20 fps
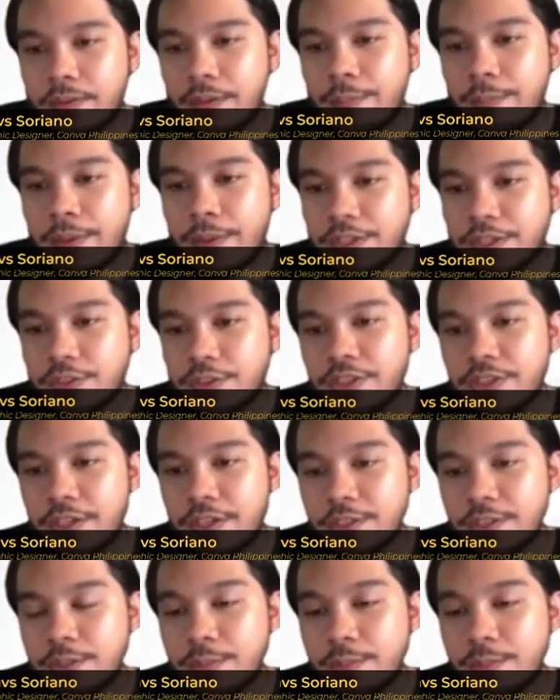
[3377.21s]
make your
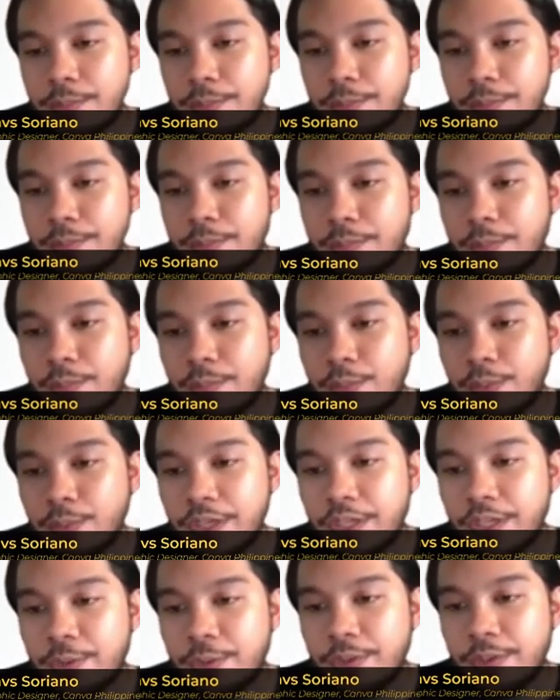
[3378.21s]
text
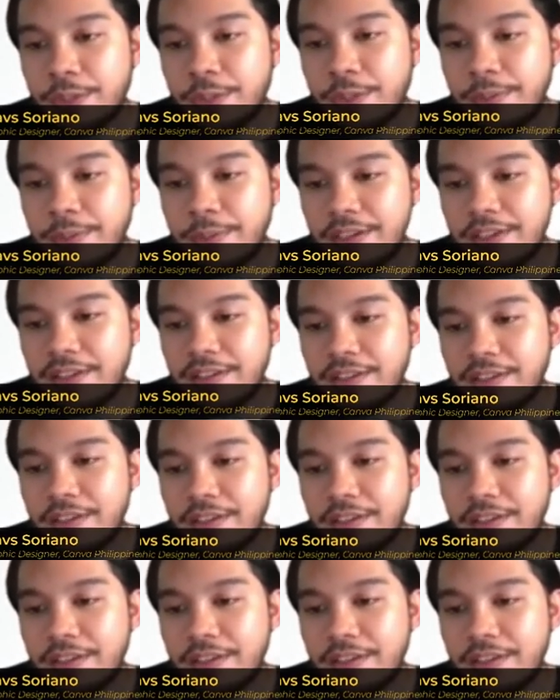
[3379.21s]
really big